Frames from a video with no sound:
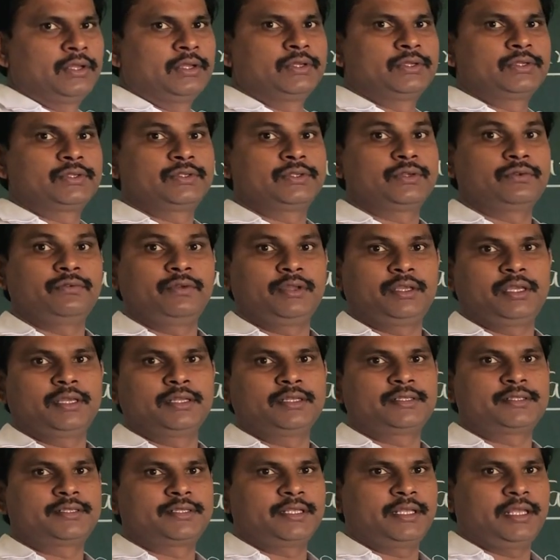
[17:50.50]
So we
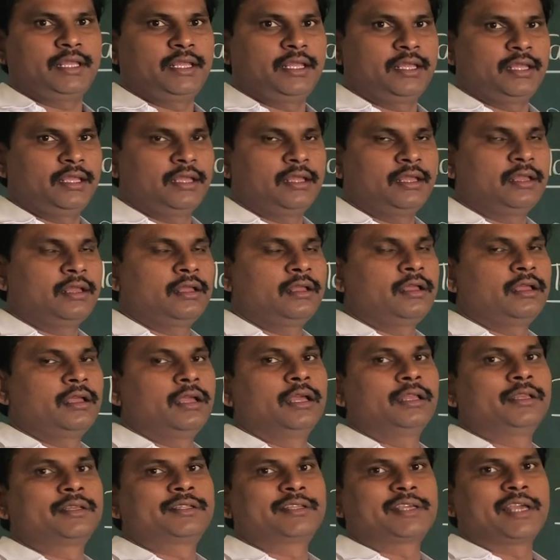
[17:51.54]
can see
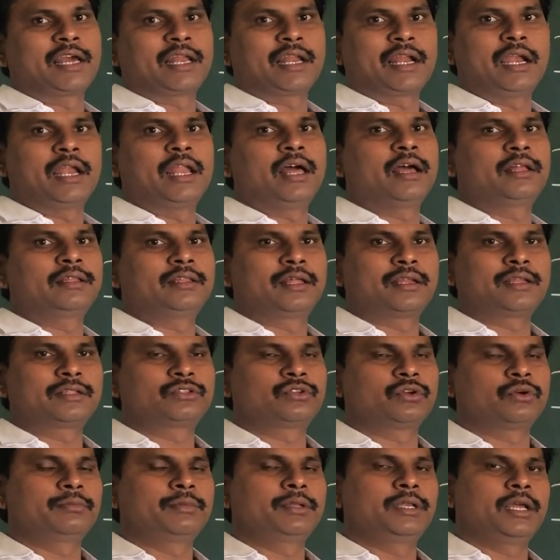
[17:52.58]
in Kerala, there are
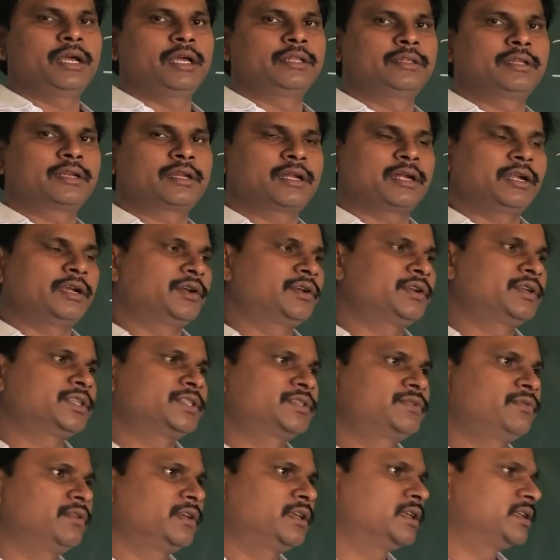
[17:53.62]
so many other
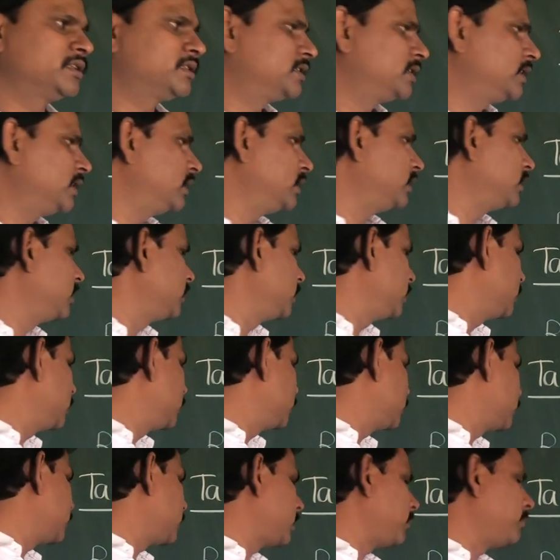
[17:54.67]
countries, we can see
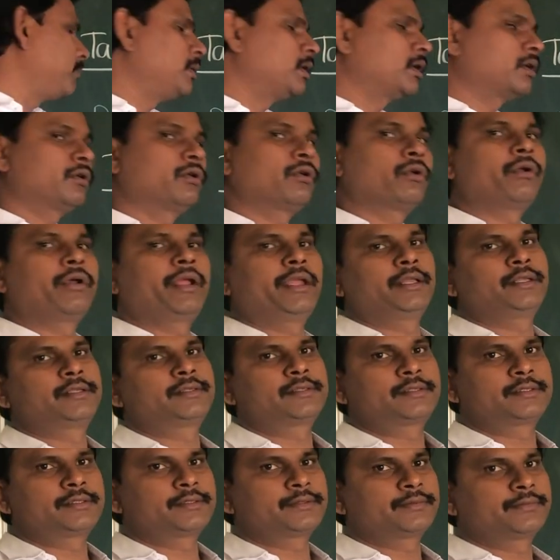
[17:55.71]
rubber
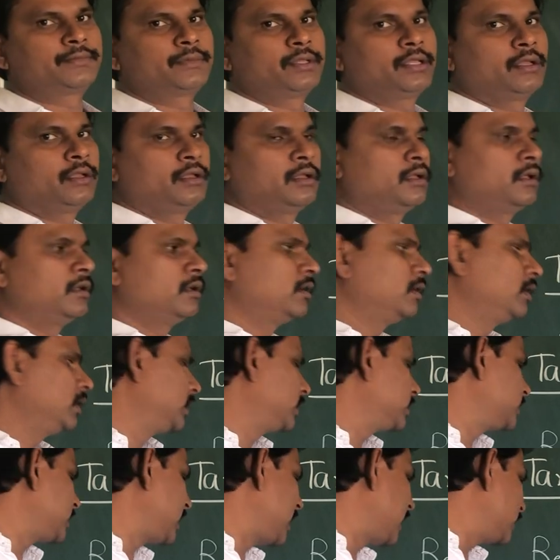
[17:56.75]
growings.
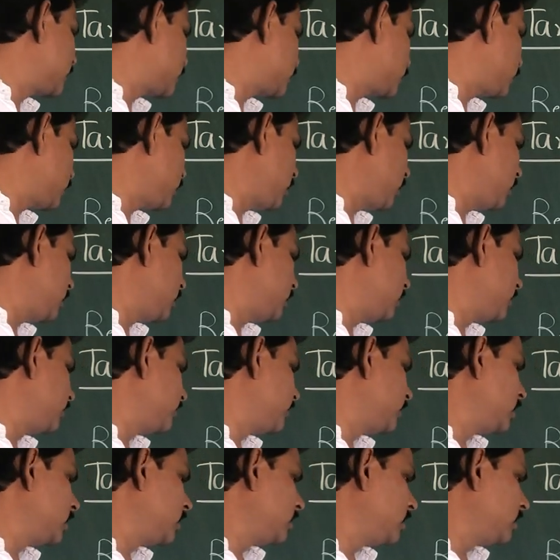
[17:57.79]
It is
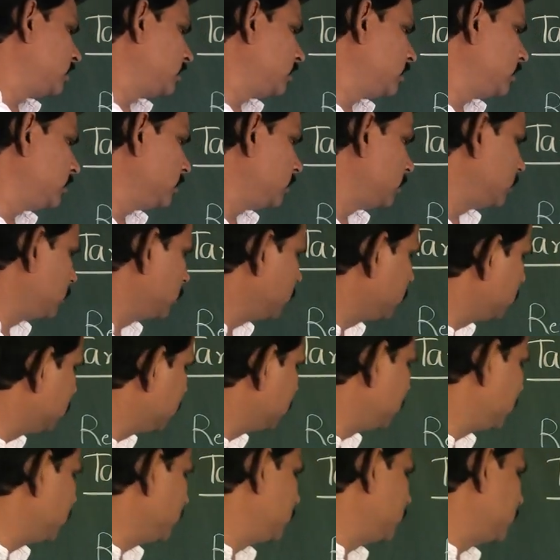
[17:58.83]
also,
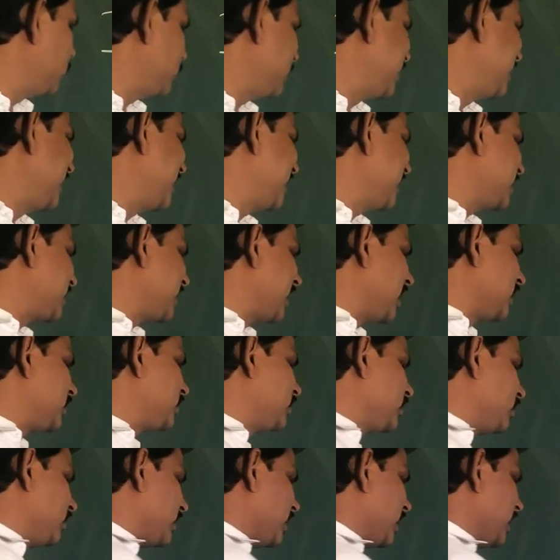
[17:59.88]
latex
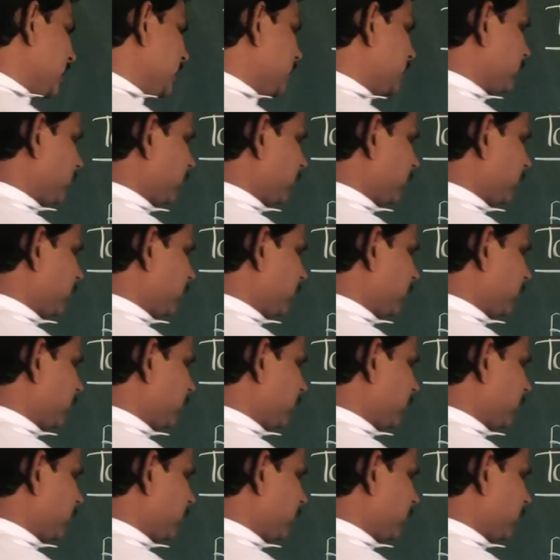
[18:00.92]
also released